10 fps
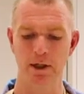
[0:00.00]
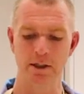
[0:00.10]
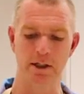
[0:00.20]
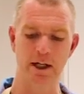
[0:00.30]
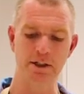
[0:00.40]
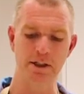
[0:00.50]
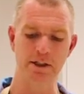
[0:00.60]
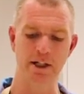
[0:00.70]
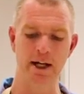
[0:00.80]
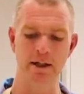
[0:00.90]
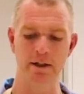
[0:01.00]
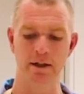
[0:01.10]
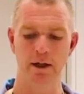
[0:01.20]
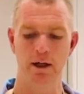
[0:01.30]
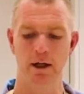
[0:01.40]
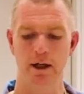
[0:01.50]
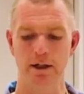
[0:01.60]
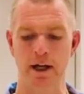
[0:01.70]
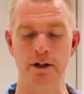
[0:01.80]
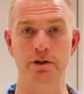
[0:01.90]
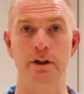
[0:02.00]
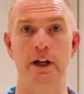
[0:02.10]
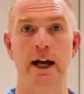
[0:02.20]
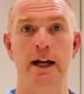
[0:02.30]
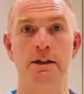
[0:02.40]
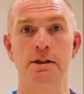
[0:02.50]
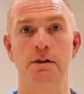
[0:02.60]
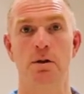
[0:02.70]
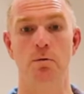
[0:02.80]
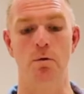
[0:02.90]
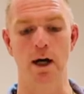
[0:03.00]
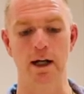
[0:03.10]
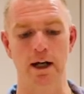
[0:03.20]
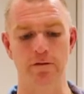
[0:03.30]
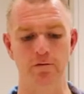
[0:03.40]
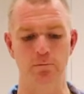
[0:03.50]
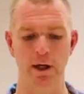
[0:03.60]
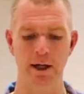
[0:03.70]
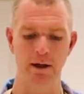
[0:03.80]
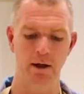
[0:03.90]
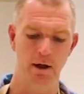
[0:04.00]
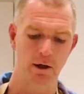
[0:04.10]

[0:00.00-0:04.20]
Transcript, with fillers: So that's your standard country house white loaf of bread.